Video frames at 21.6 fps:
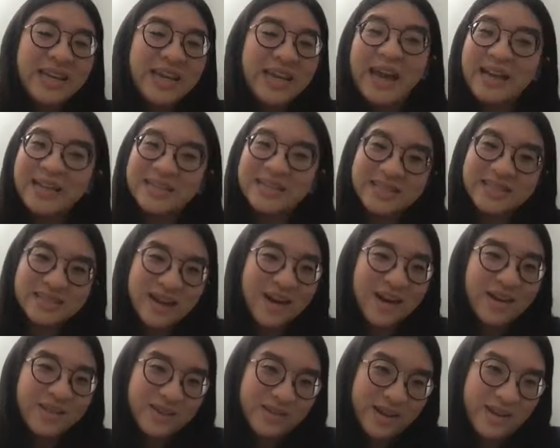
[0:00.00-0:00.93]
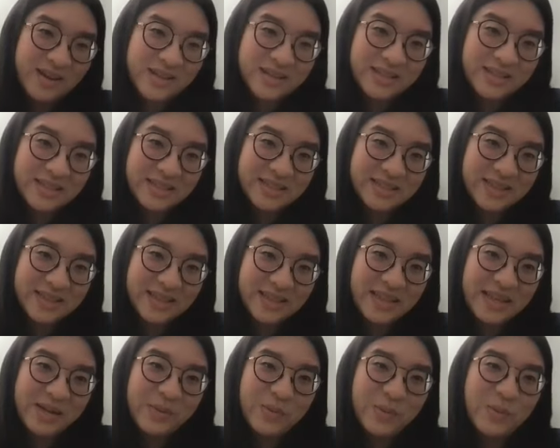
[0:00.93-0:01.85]
He hates his orthodontist
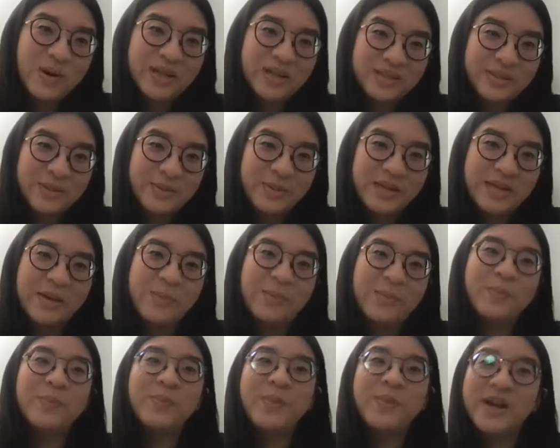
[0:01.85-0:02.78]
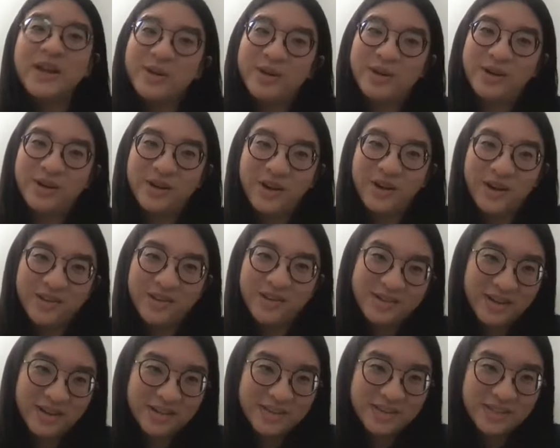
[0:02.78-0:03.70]
and he wants to be a better
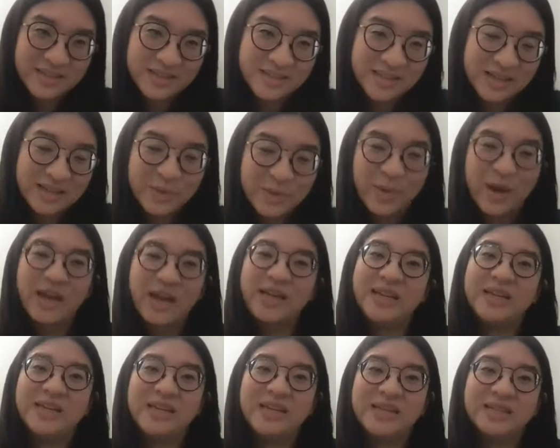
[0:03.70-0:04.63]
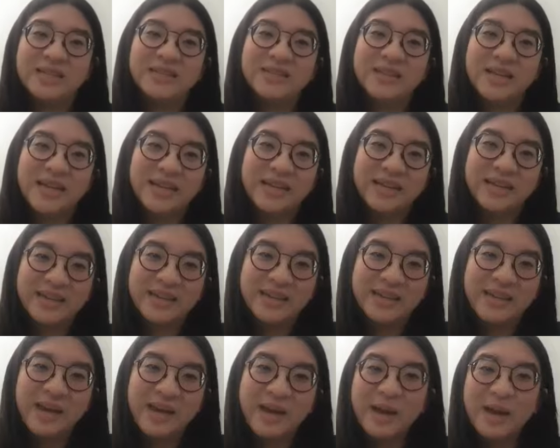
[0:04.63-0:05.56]
orthodontist. That's why he's like
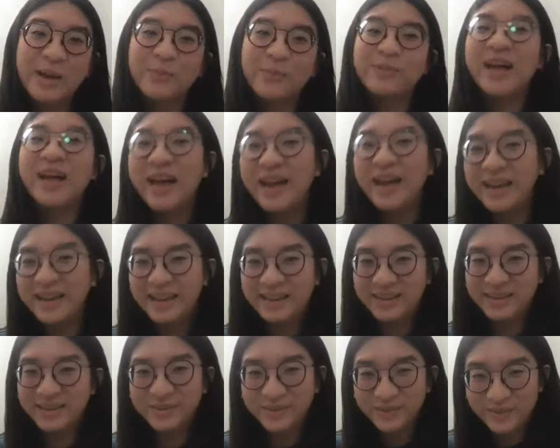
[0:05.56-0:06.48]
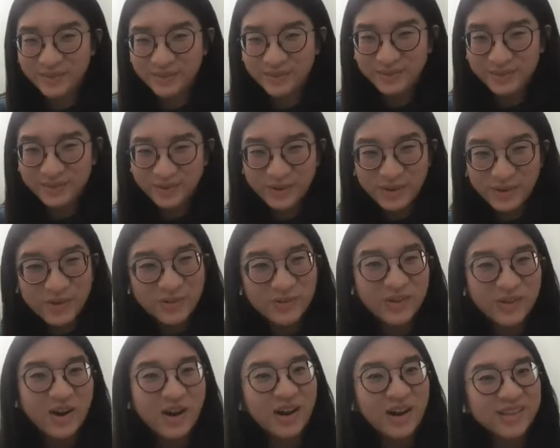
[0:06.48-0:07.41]
applying
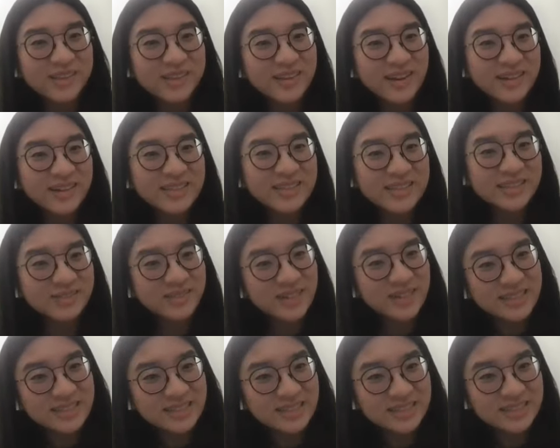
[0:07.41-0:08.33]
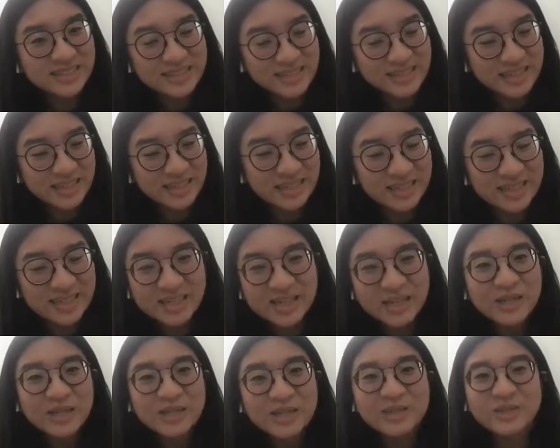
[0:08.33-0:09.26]
for orthodontic residency.
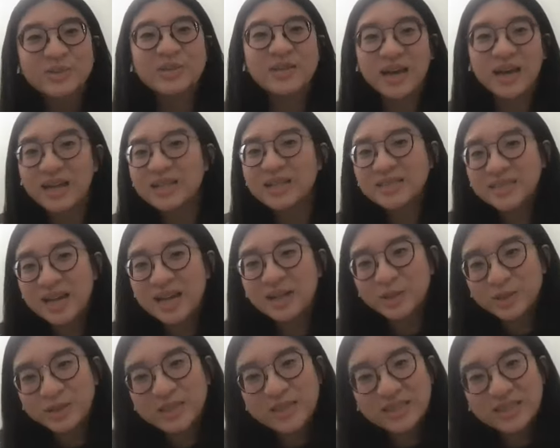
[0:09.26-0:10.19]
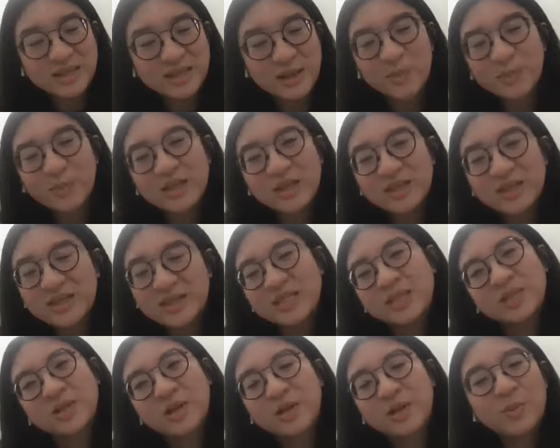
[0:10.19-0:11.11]
So that is actually something
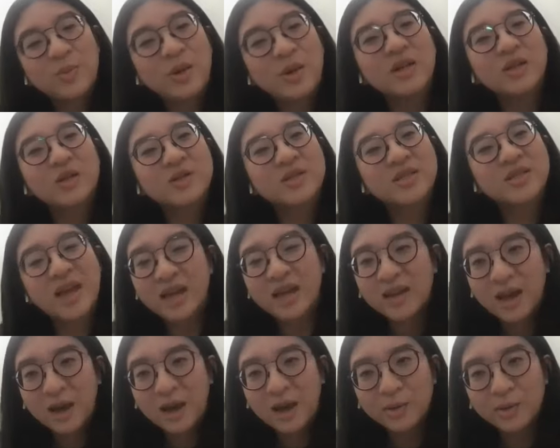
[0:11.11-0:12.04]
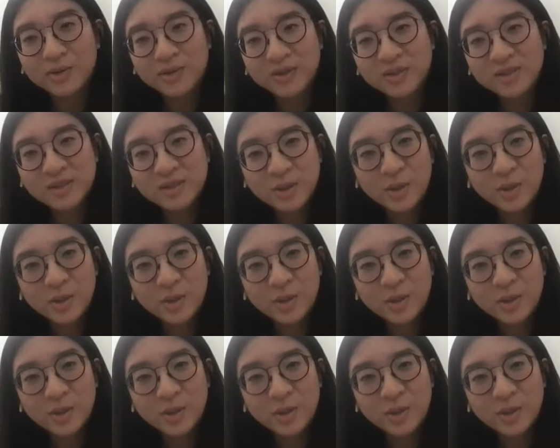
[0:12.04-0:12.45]
that's going to make you stand out.